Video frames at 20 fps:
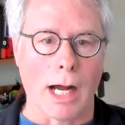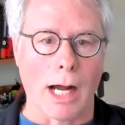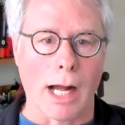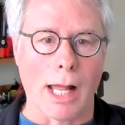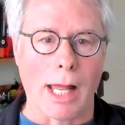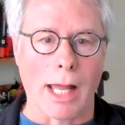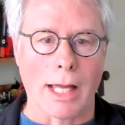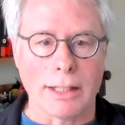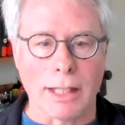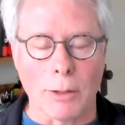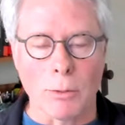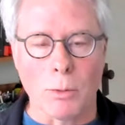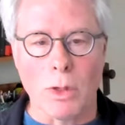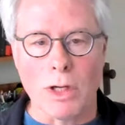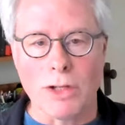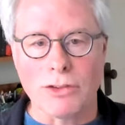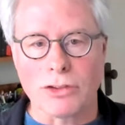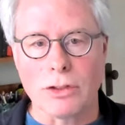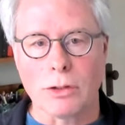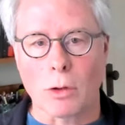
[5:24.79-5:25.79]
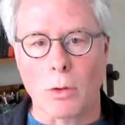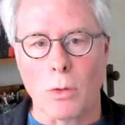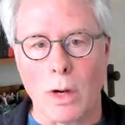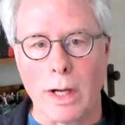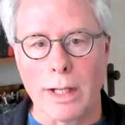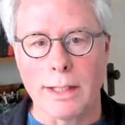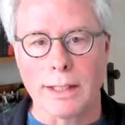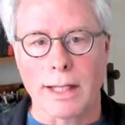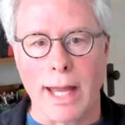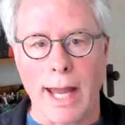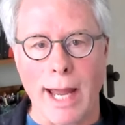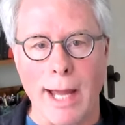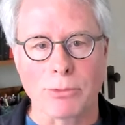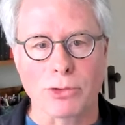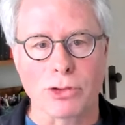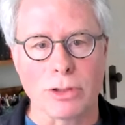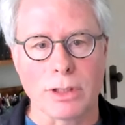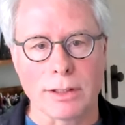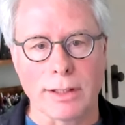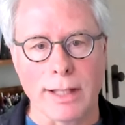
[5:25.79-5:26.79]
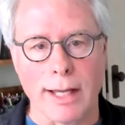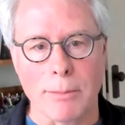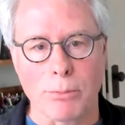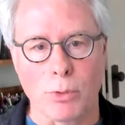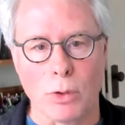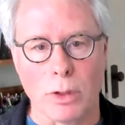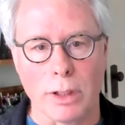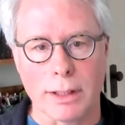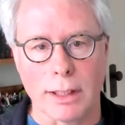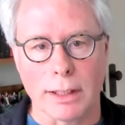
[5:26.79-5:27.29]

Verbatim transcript: and I wasn't quite captured at that point.